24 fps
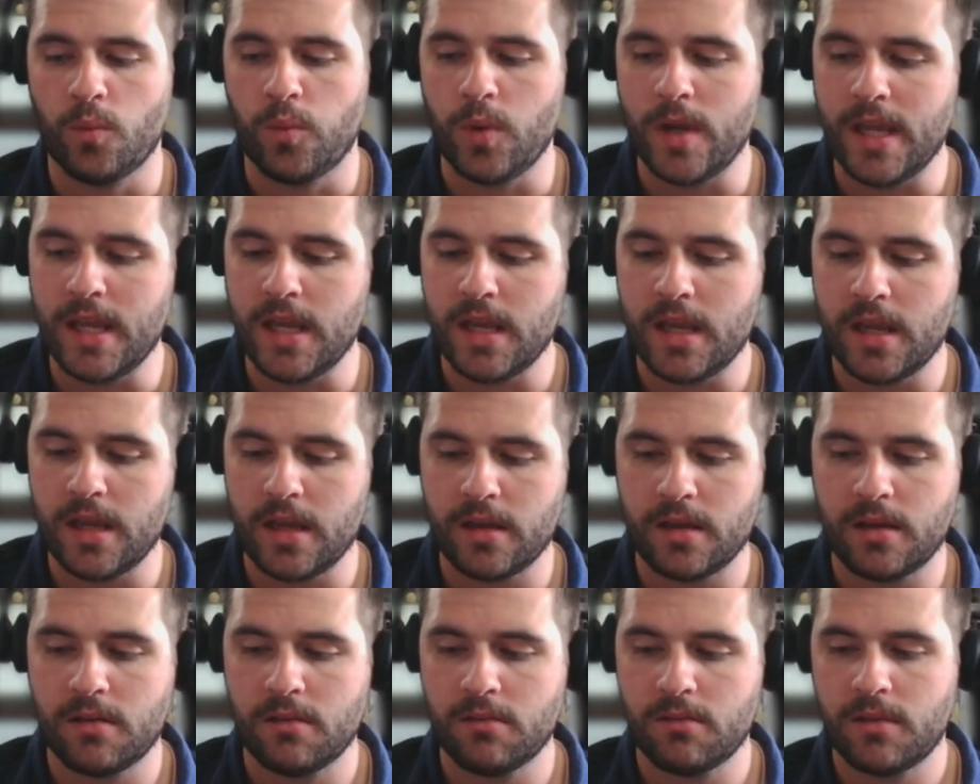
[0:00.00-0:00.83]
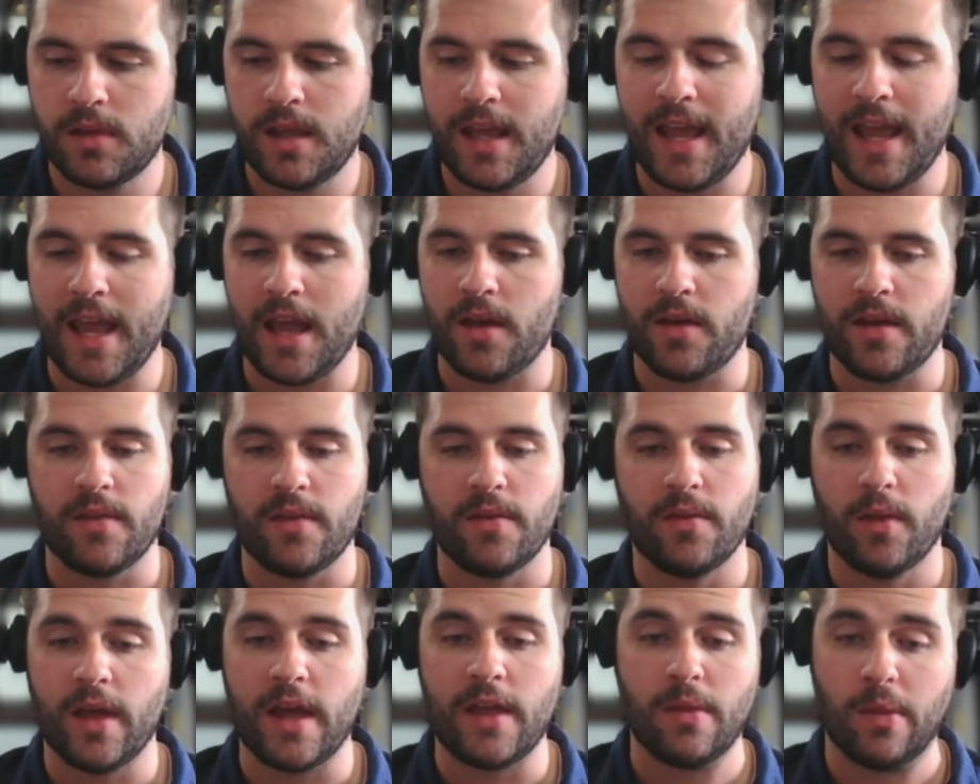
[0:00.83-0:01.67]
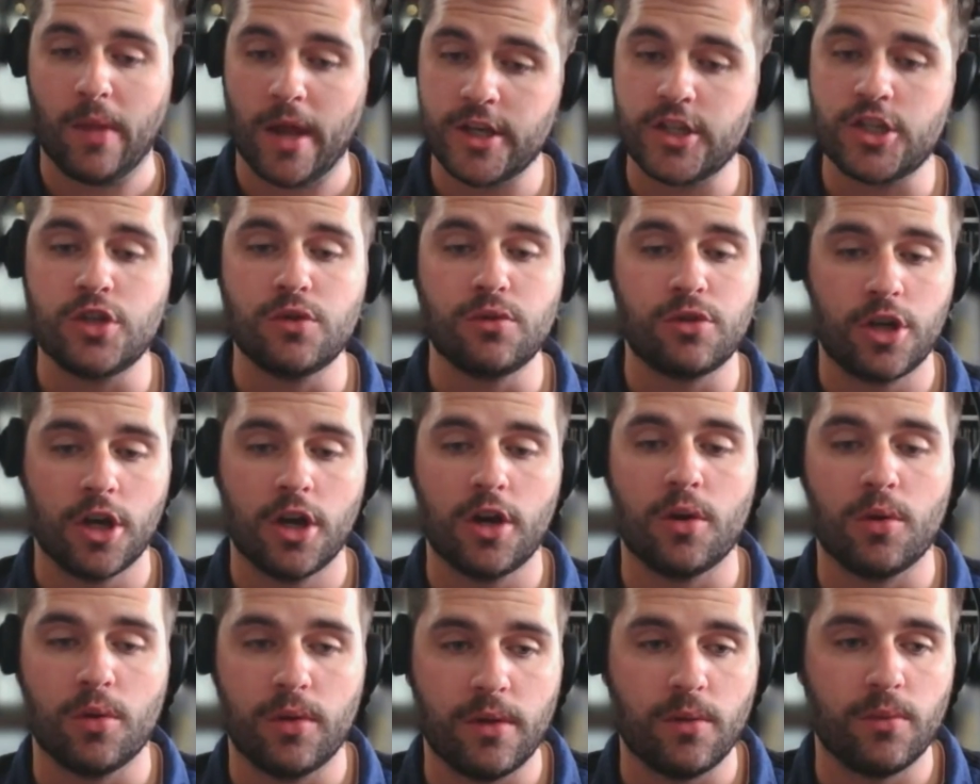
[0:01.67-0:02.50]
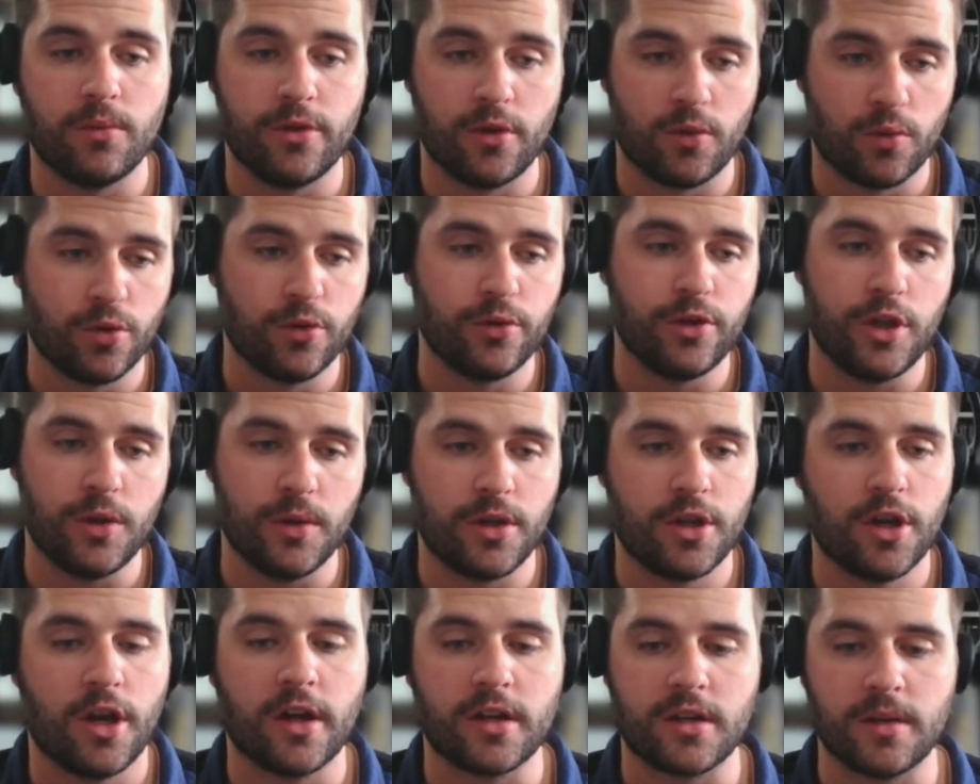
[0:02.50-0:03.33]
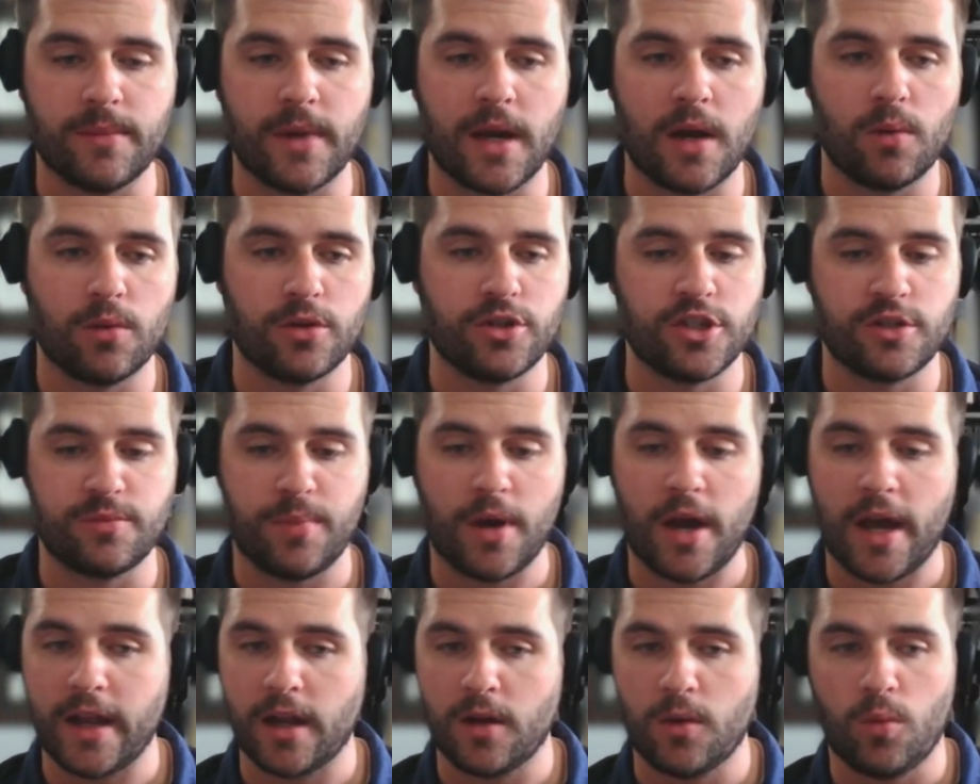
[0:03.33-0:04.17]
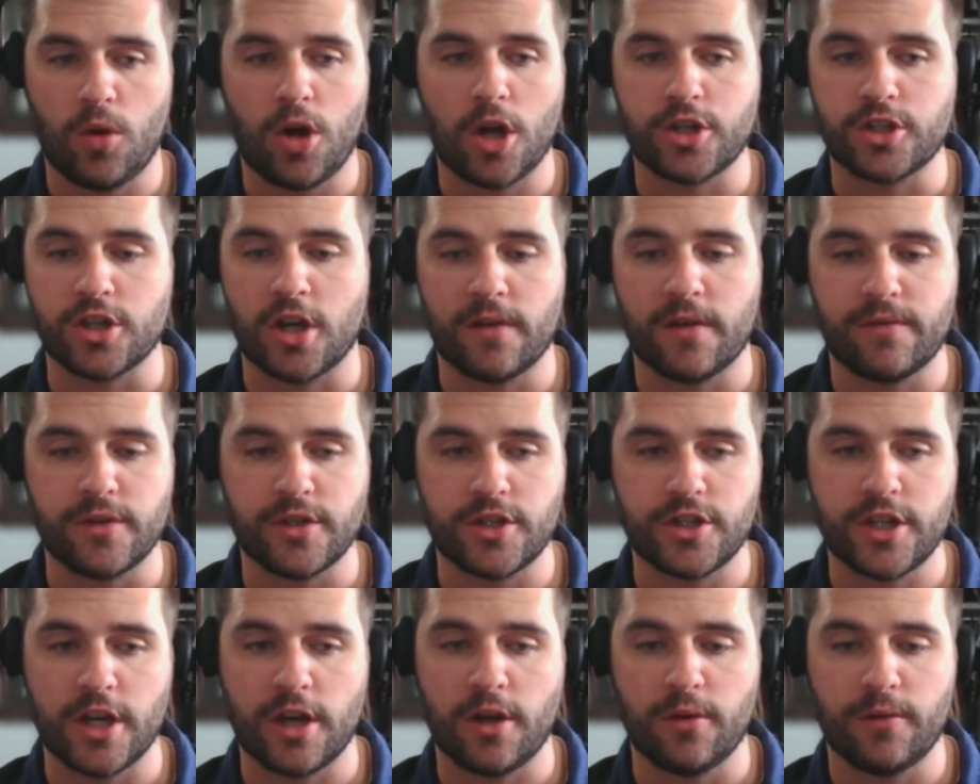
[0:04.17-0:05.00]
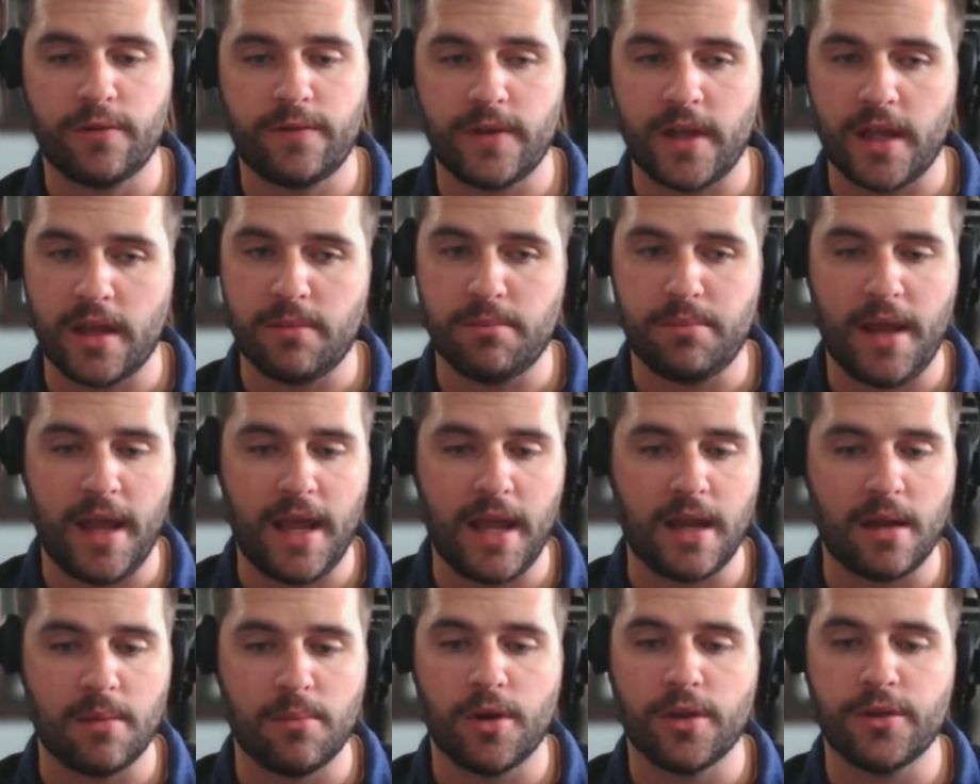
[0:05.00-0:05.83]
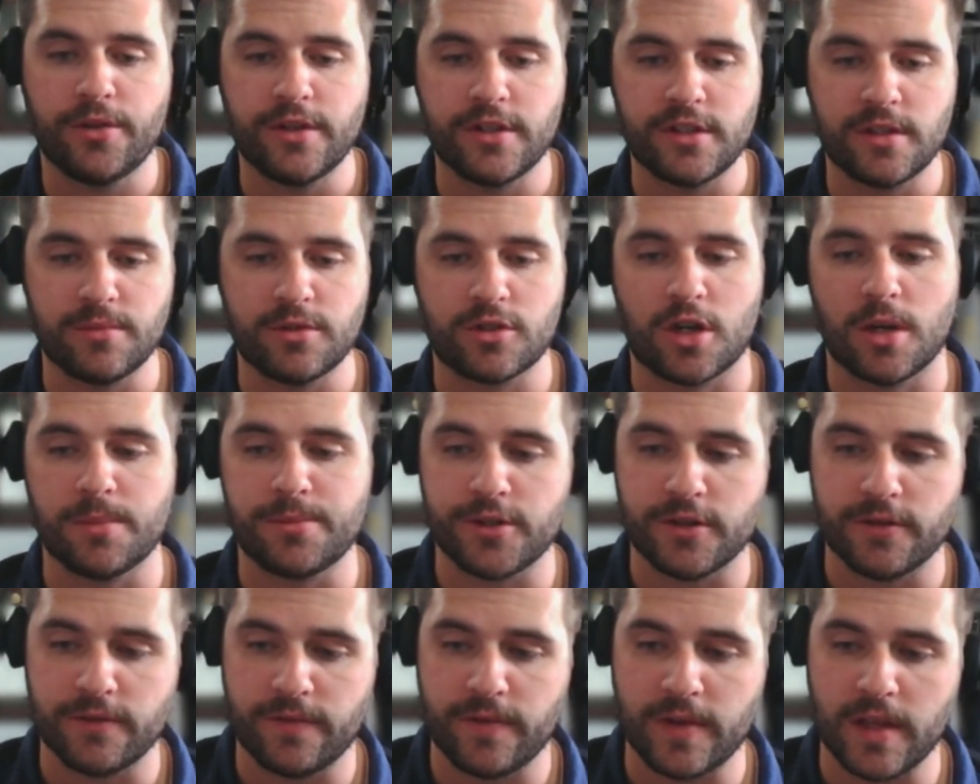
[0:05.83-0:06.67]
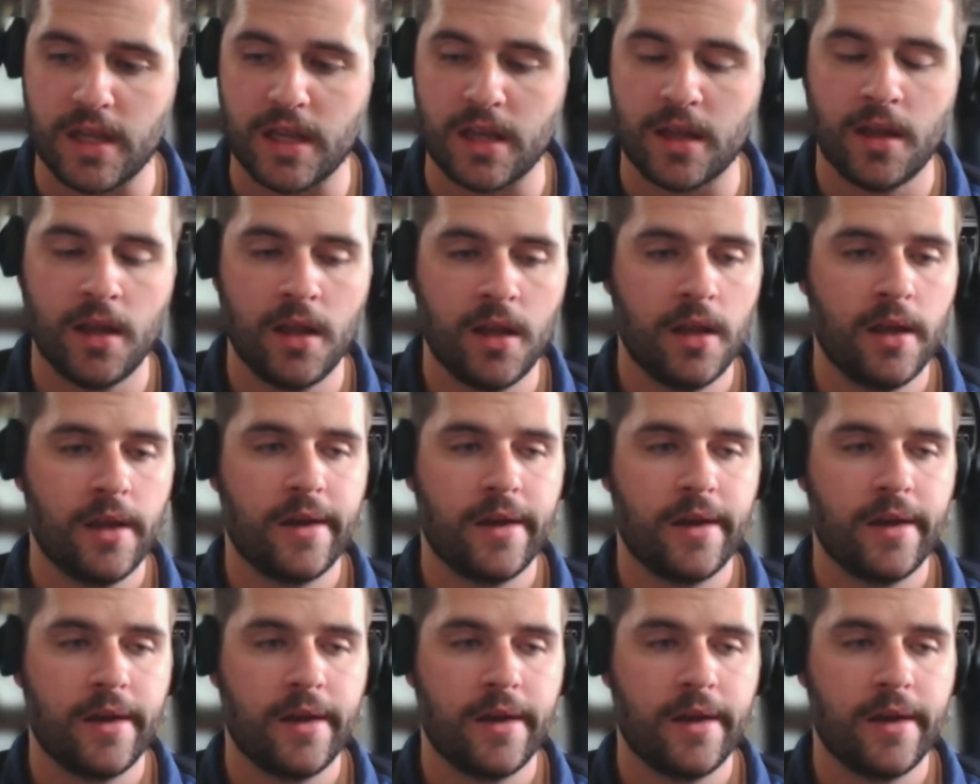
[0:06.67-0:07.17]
we can't, unless you go the route you had talked about, with just buying a watch off the shelf and paying a monthly subscription fee.